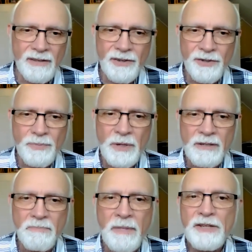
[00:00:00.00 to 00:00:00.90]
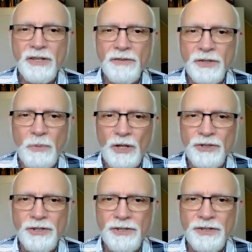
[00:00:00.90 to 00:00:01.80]
there's been mention of small
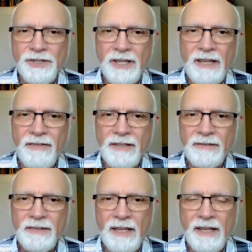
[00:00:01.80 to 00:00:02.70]
churches, and even